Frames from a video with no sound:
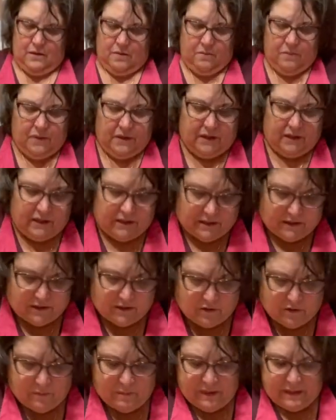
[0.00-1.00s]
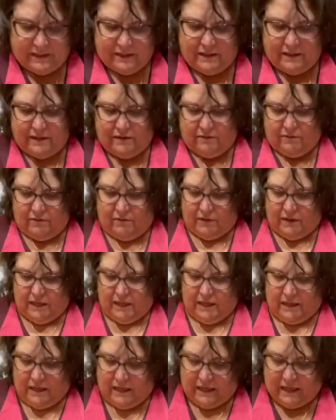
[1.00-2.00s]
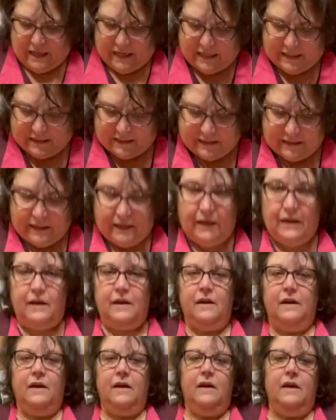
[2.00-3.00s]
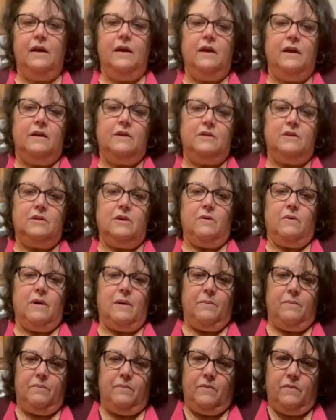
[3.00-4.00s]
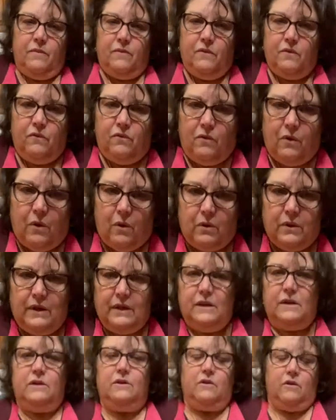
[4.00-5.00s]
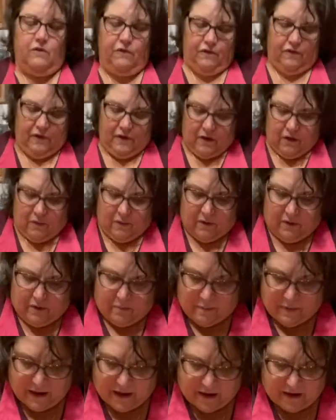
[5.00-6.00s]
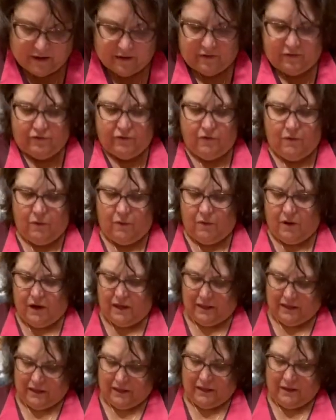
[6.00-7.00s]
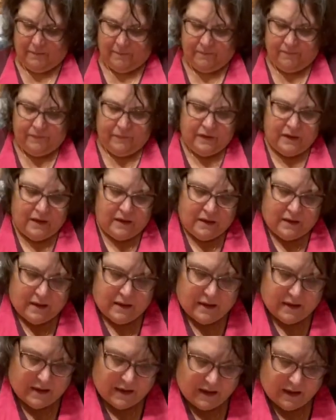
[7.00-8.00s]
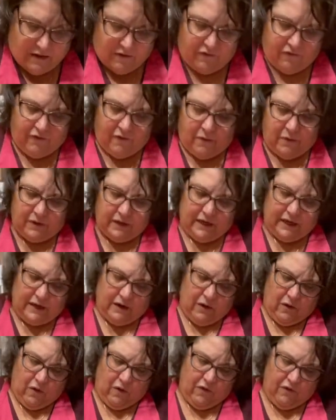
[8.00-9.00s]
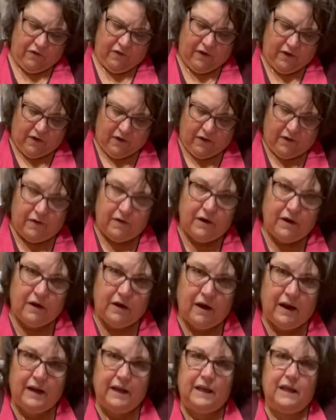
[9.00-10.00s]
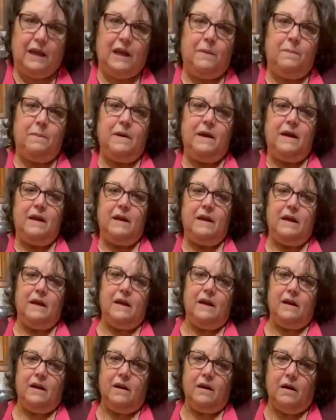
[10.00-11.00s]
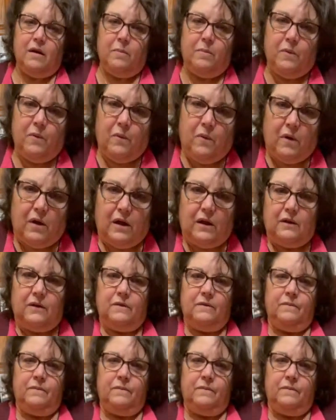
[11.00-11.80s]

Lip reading: But this dough mixed in really nicely. So I'm rolling the dough forward, back and forth, and folding it over, kind of keeping it in a ball.